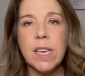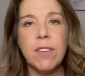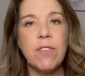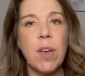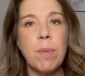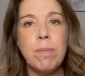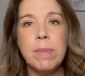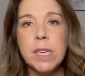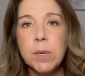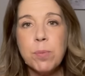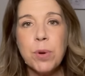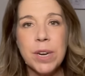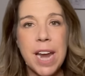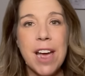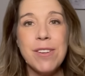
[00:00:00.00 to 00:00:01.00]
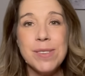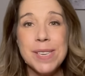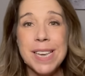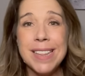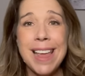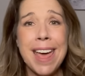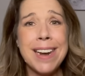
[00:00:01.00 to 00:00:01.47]
if I'm
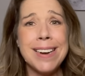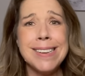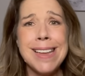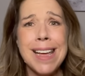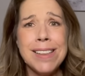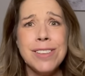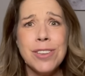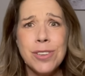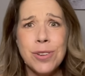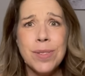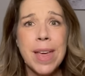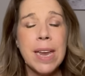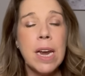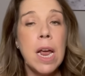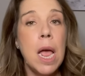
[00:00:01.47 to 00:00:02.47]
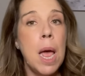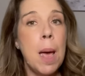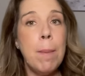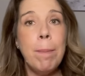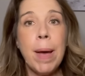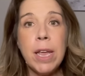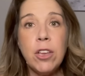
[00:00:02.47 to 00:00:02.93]
mispronouncing that. I tend to do that,
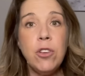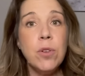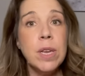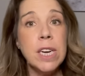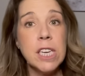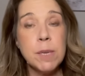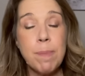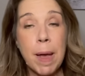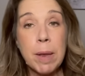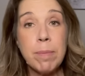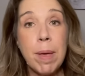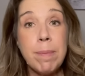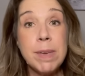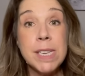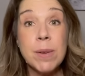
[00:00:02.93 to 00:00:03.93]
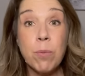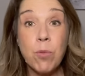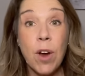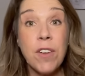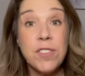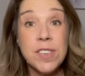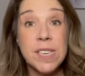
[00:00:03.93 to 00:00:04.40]
but you can expect maybe some
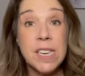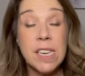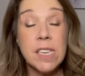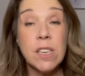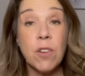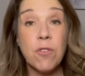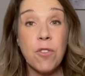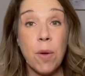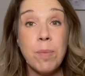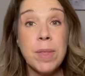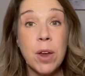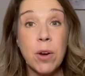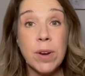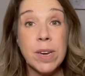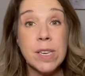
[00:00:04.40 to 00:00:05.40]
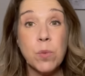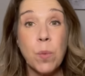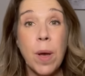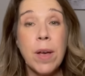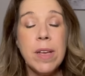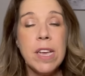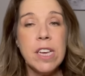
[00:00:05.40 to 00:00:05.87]
rough seas from there as
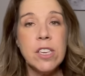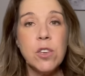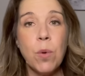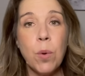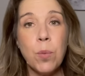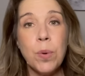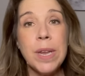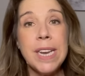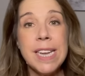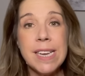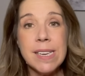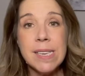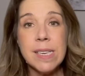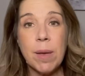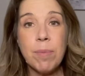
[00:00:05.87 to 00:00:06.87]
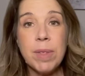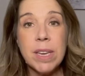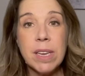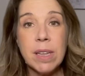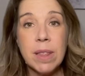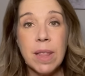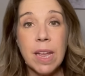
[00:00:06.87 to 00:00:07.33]
well. So it really is something
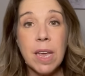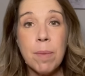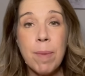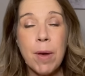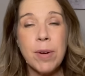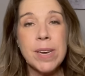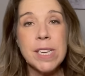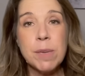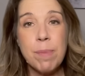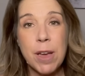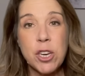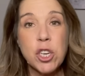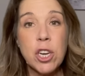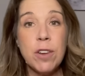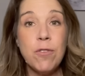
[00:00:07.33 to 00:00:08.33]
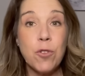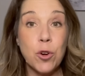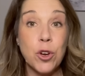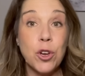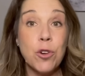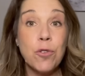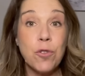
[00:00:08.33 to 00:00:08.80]
to think about, especially
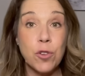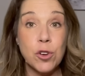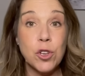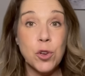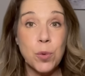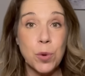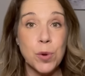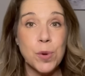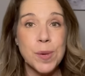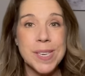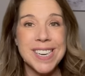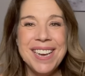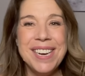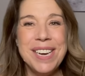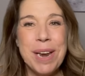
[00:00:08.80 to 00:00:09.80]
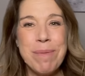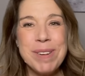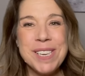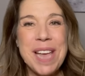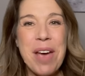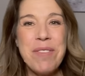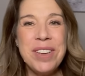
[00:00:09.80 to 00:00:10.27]
for your first cruise. Number
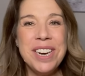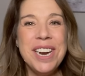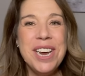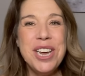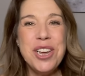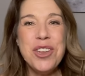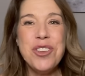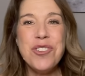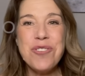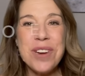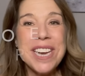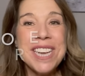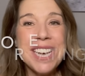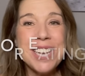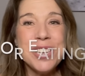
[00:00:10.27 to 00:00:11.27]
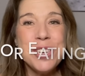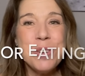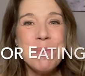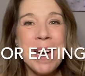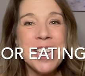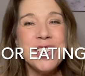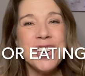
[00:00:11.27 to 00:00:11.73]
seven, drinking
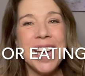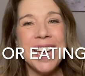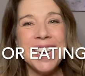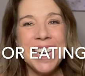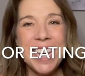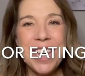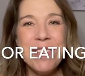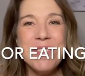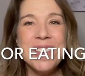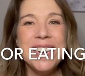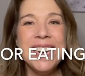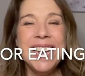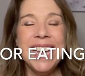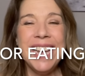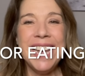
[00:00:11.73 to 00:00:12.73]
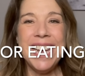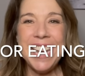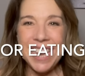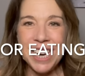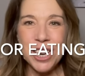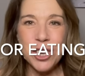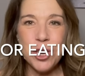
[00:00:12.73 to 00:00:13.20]
too much and even
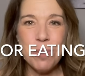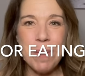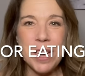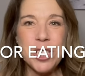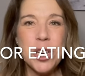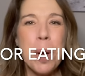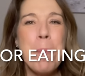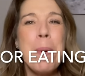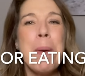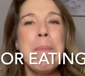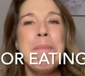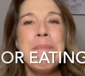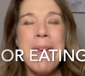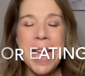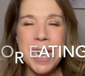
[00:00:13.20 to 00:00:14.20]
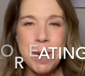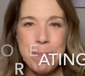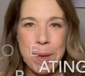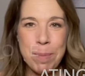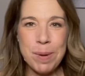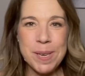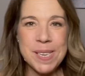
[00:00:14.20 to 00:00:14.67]
eating too much. But many
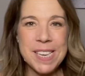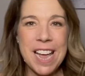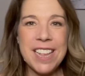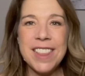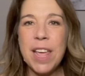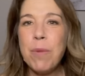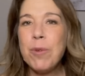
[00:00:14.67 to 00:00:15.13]
people said they